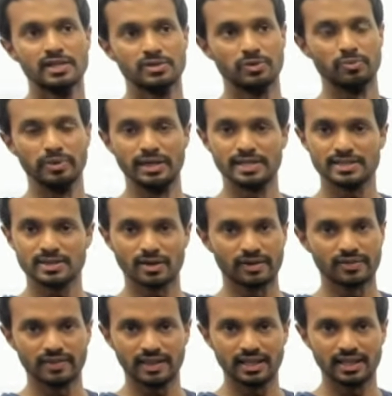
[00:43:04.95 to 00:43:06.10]
So based
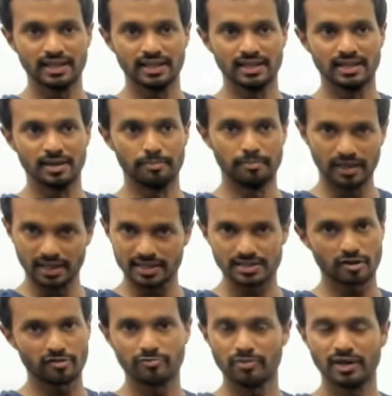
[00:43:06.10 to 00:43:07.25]
on the base
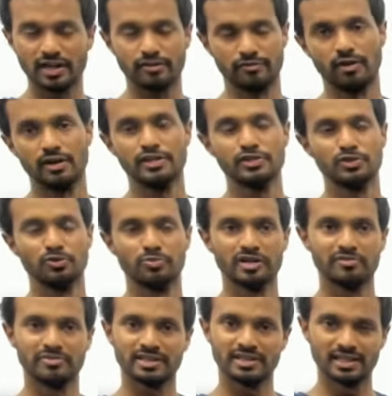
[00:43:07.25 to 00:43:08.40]
of my voice, you
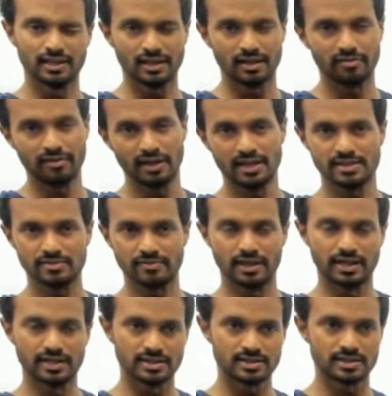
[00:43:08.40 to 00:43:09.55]
might be thinking when
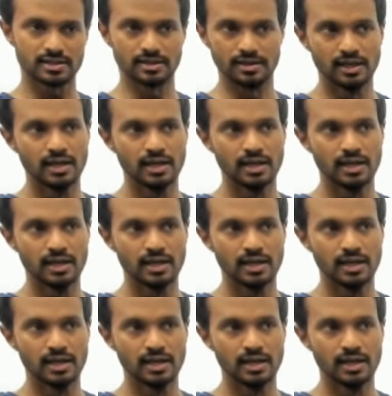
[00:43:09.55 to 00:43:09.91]
I just